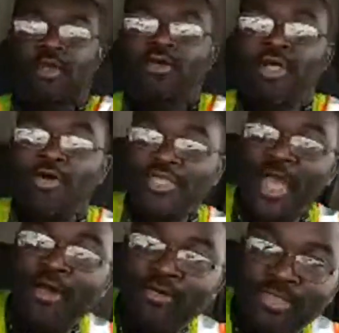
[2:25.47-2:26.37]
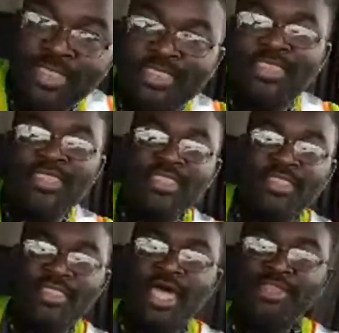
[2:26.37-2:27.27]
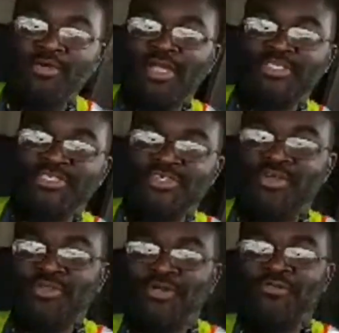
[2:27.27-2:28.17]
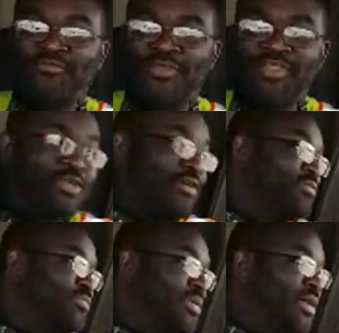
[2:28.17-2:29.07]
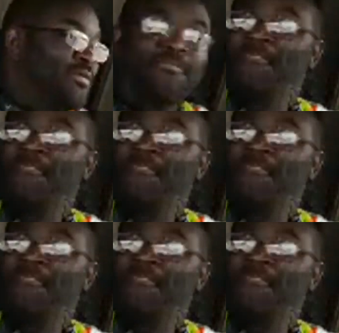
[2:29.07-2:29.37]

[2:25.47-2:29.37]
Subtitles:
Hold on, y'all. I know I just turned on the video, but